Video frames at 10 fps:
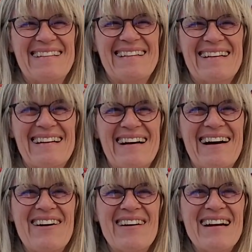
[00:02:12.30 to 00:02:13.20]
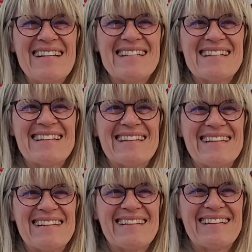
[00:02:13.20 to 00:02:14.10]
All right. Thank you. Thank
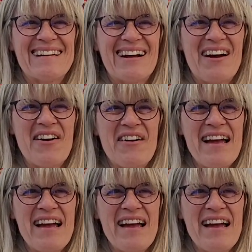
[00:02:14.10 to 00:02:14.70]
you.